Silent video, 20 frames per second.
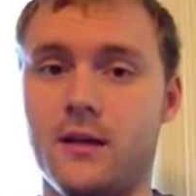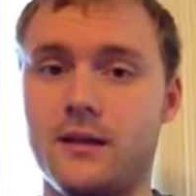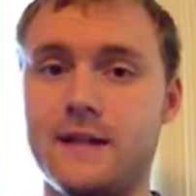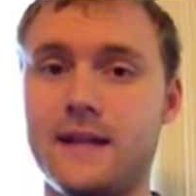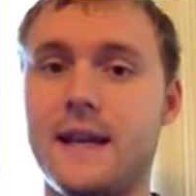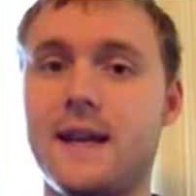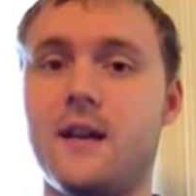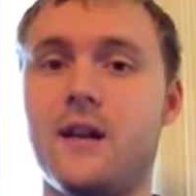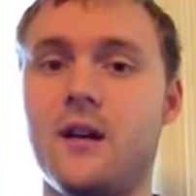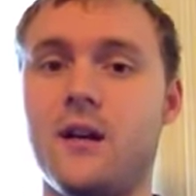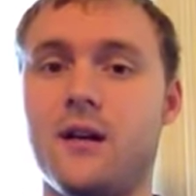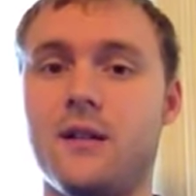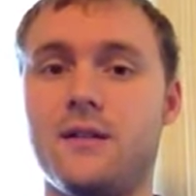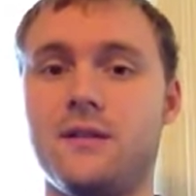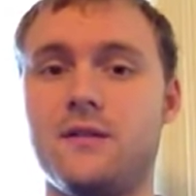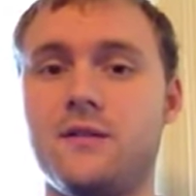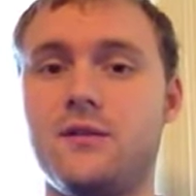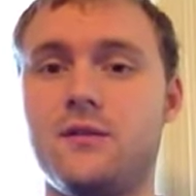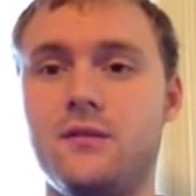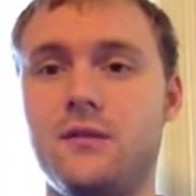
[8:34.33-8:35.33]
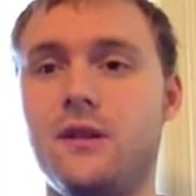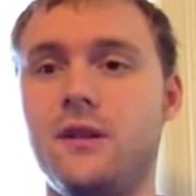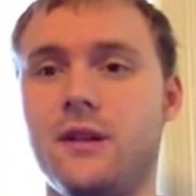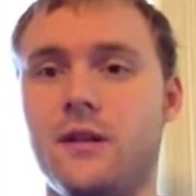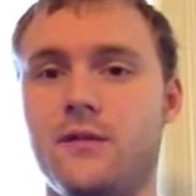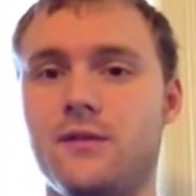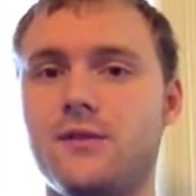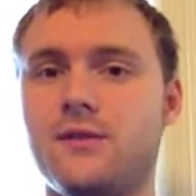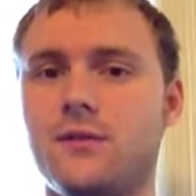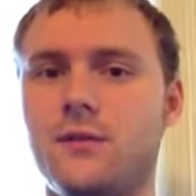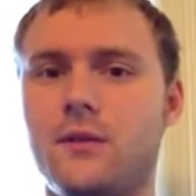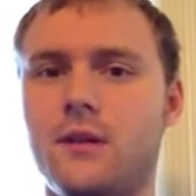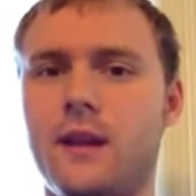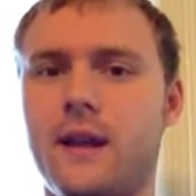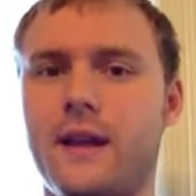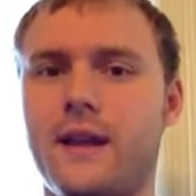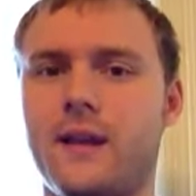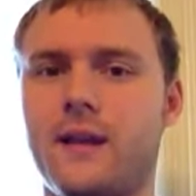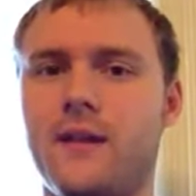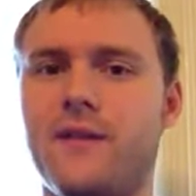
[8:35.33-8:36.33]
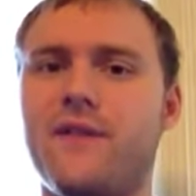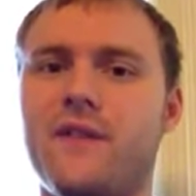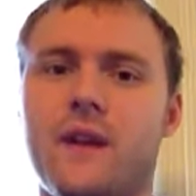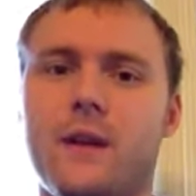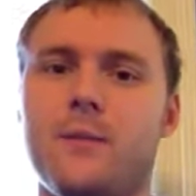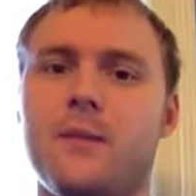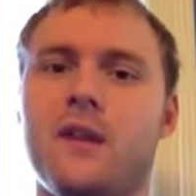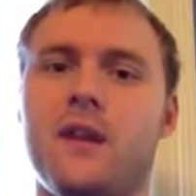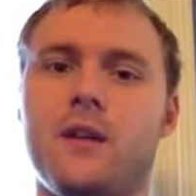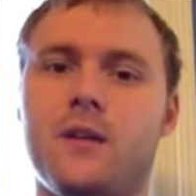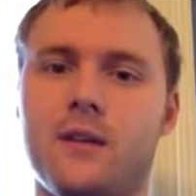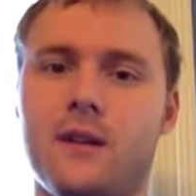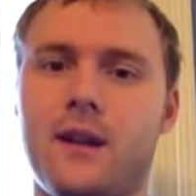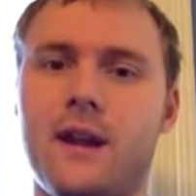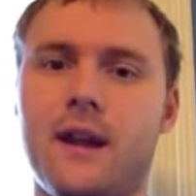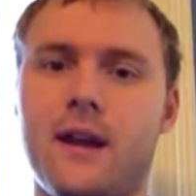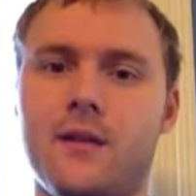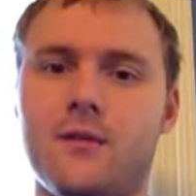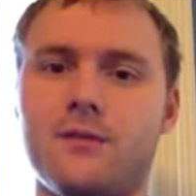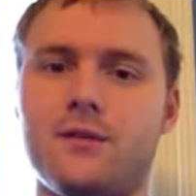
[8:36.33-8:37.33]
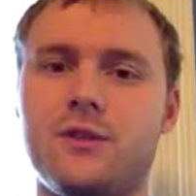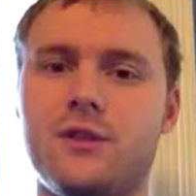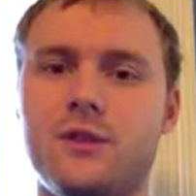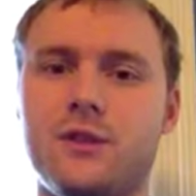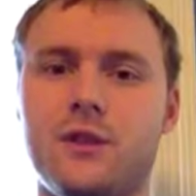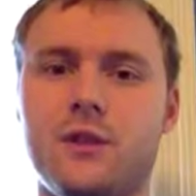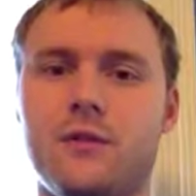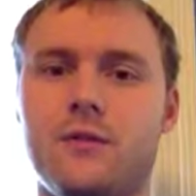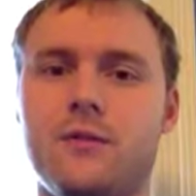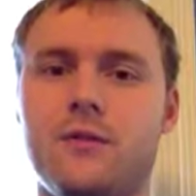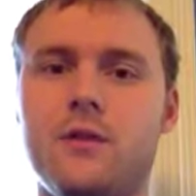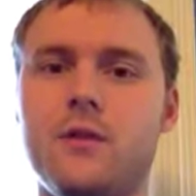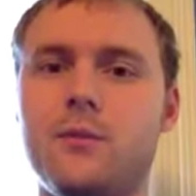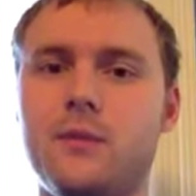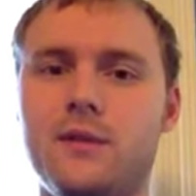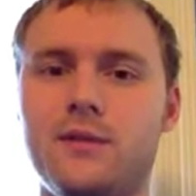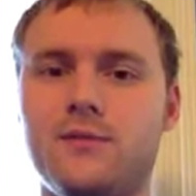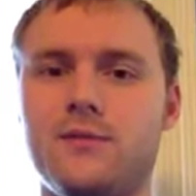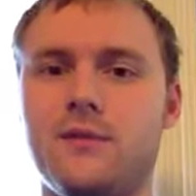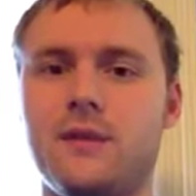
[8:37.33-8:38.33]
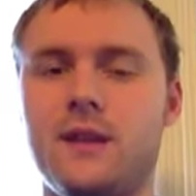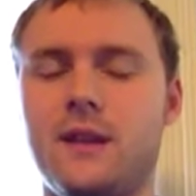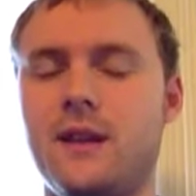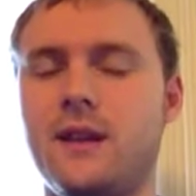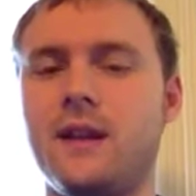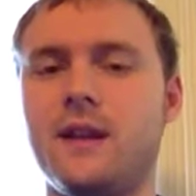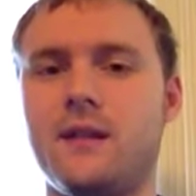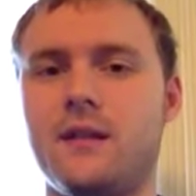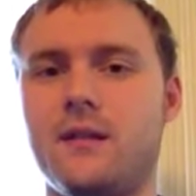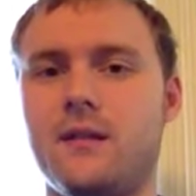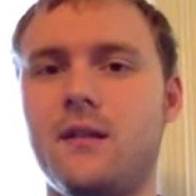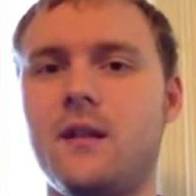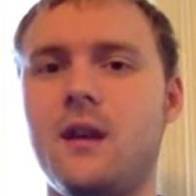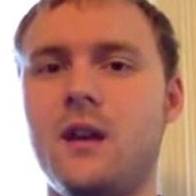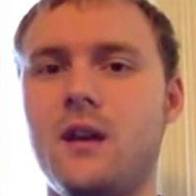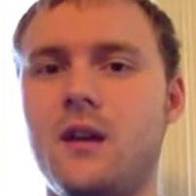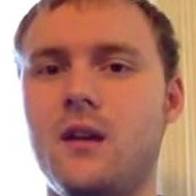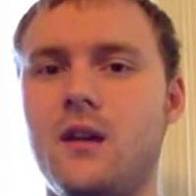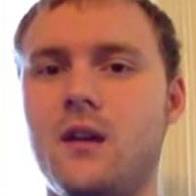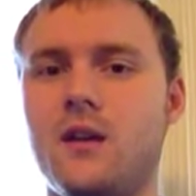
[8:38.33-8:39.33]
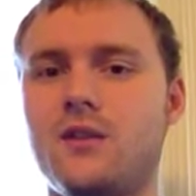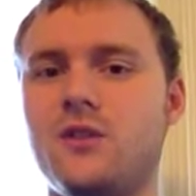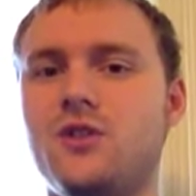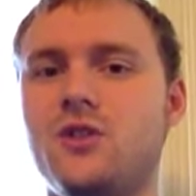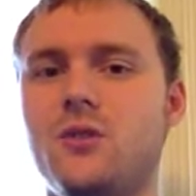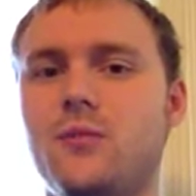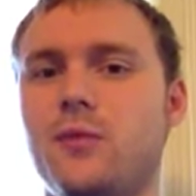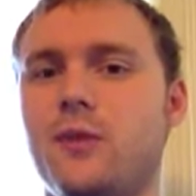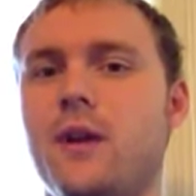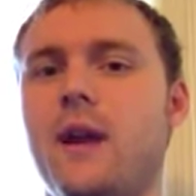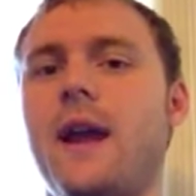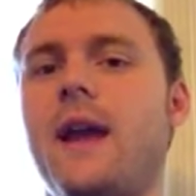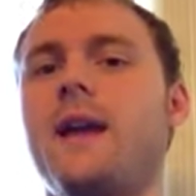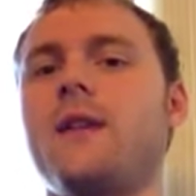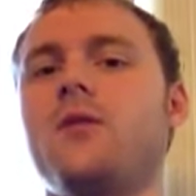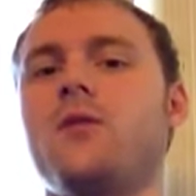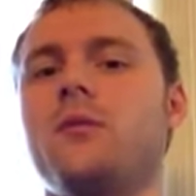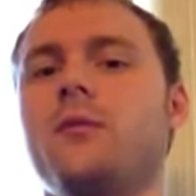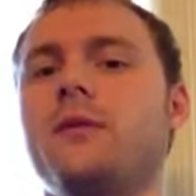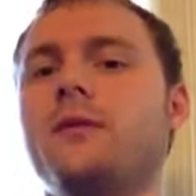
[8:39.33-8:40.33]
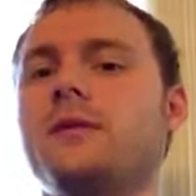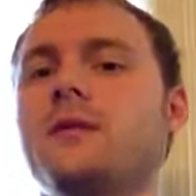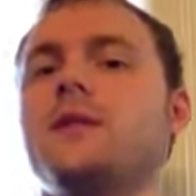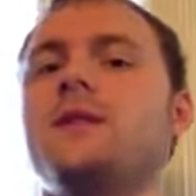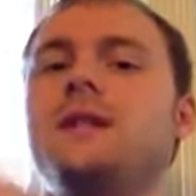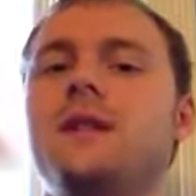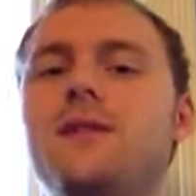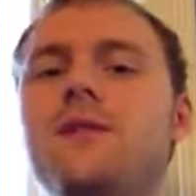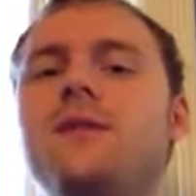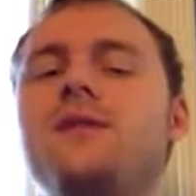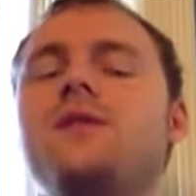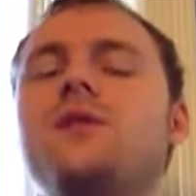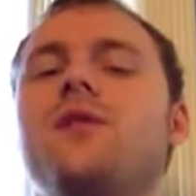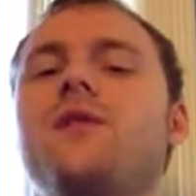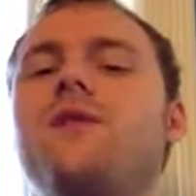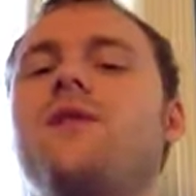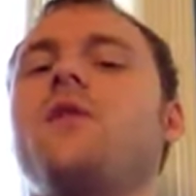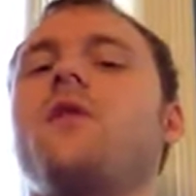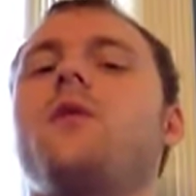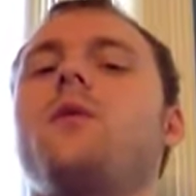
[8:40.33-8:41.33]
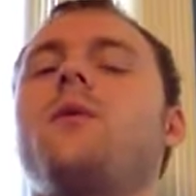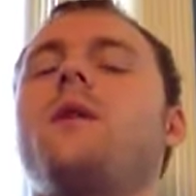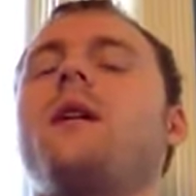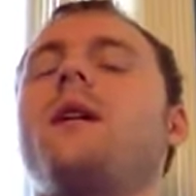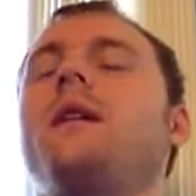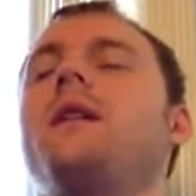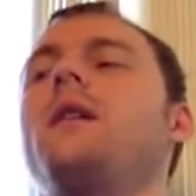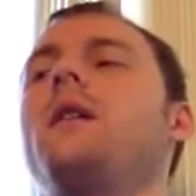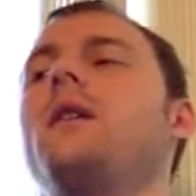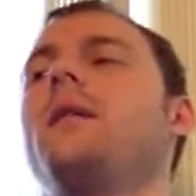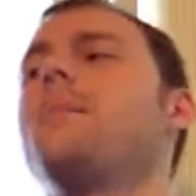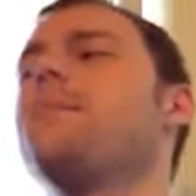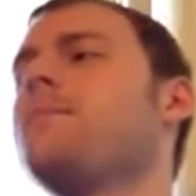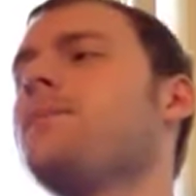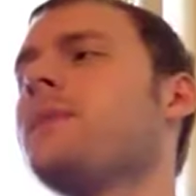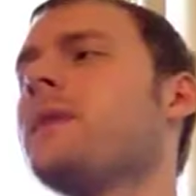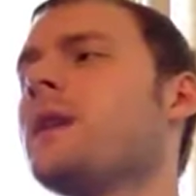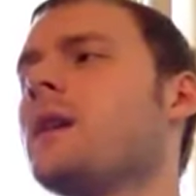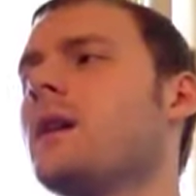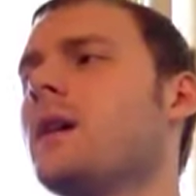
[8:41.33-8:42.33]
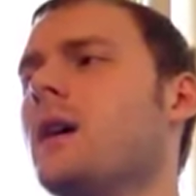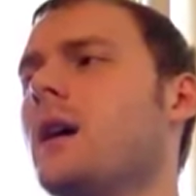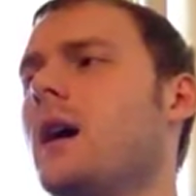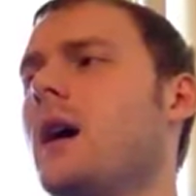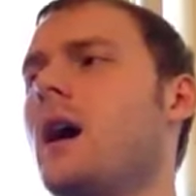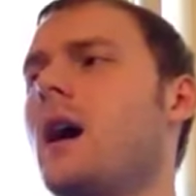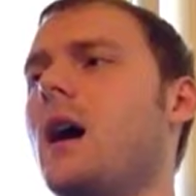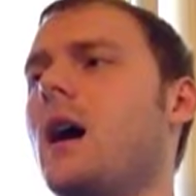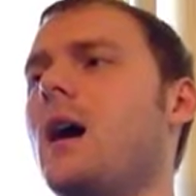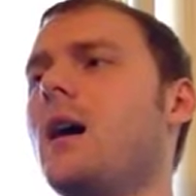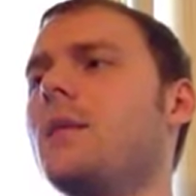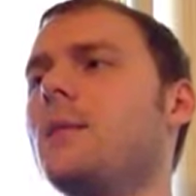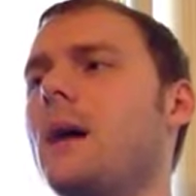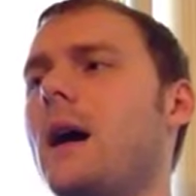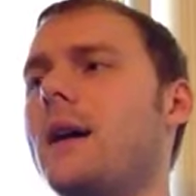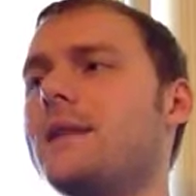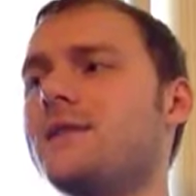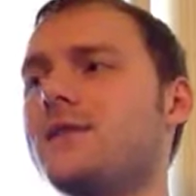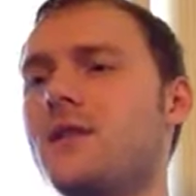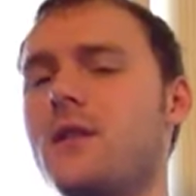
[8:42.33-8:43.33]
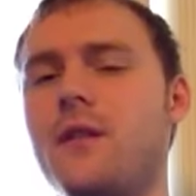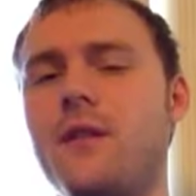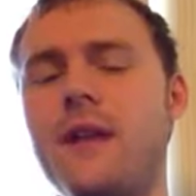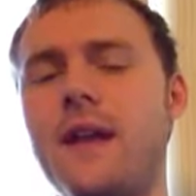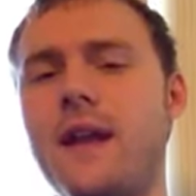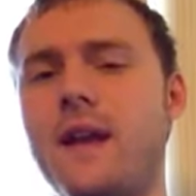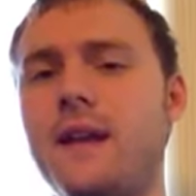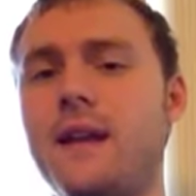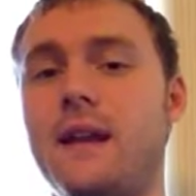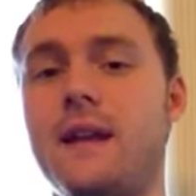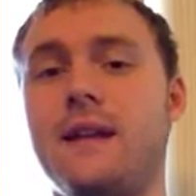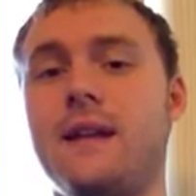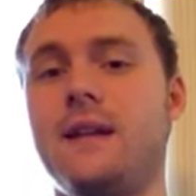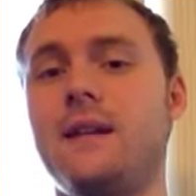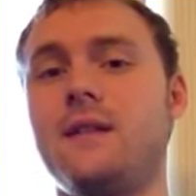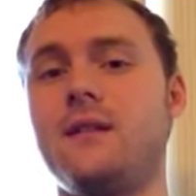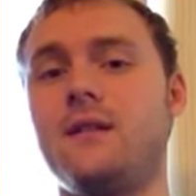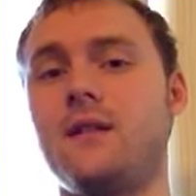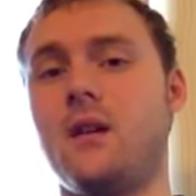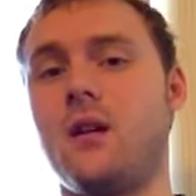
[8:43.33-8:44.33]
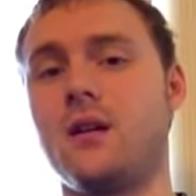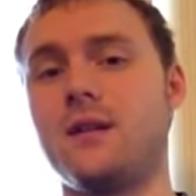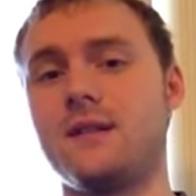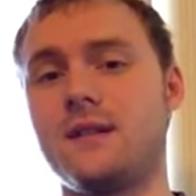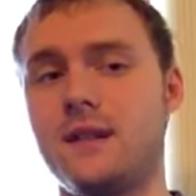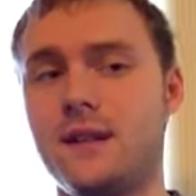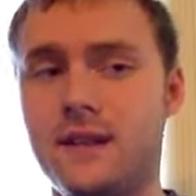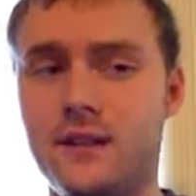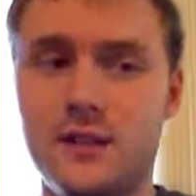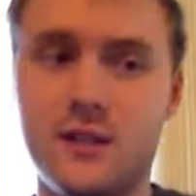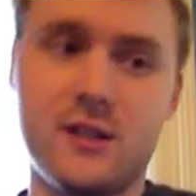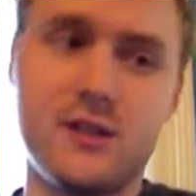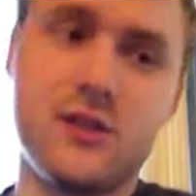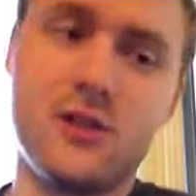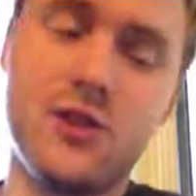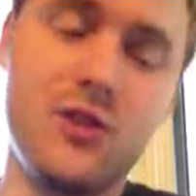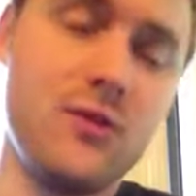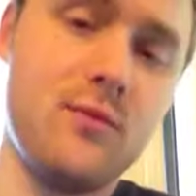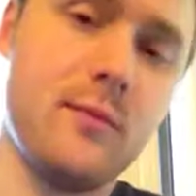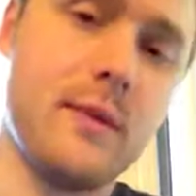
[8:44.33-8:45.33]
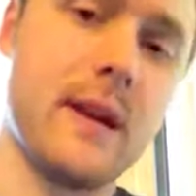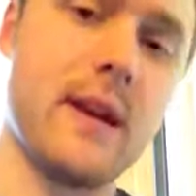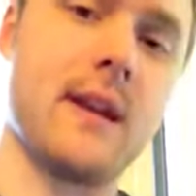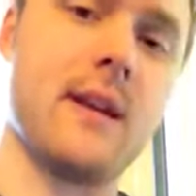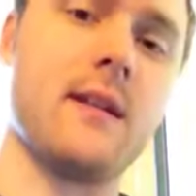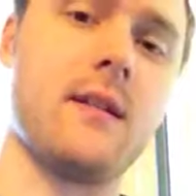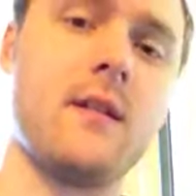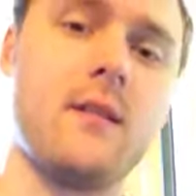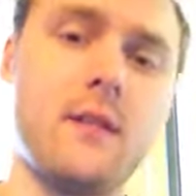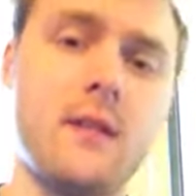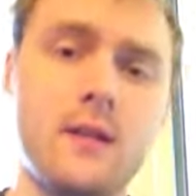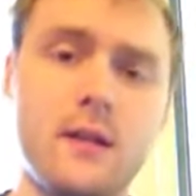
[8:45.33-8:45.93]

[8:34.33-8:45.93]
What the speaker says: dead on, sort of like a family on a couch. Nobody's really getting a super angle because the TV's so far away. I saw that, and honestly, it's just too big.